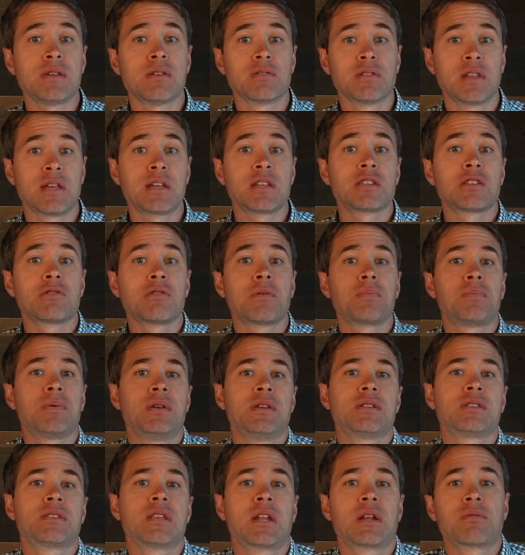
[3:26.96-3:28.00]
link to a
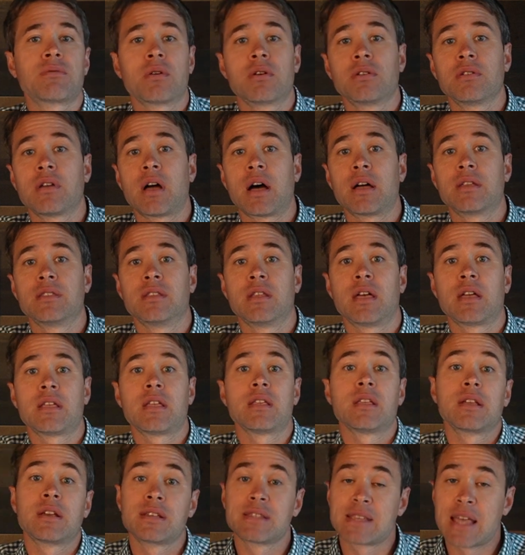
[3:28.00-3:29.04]
piece that I wrote on that
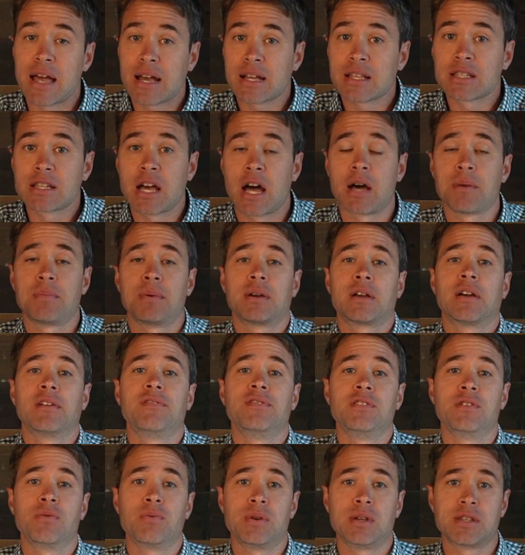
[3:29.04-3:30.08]
exact topic a
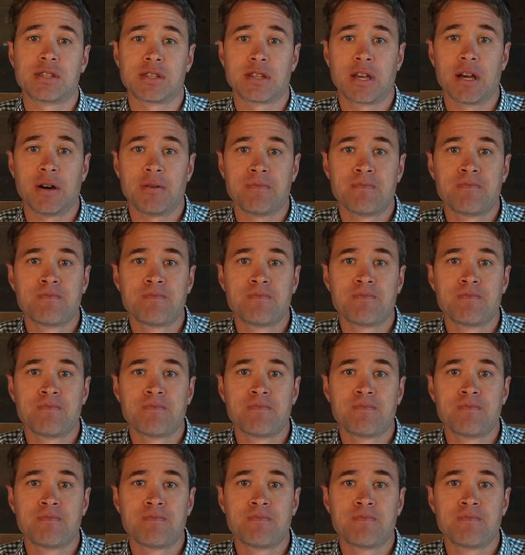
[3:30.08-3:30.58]
few weeks ago.